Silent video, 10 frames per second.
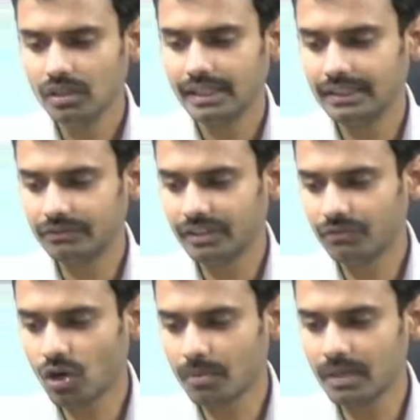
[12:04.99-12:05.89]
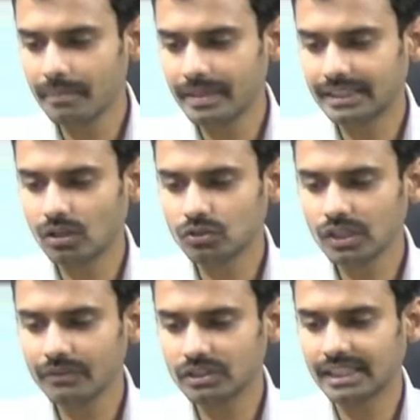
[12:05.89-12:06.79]
in the formula method also, I
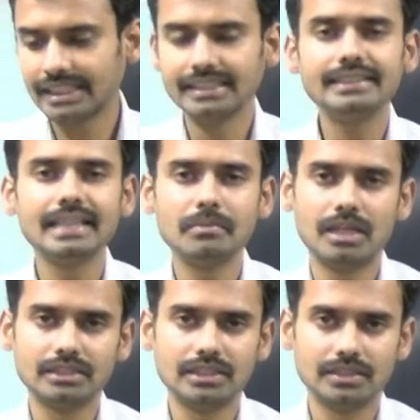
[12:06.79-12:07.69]
was getting the same answer.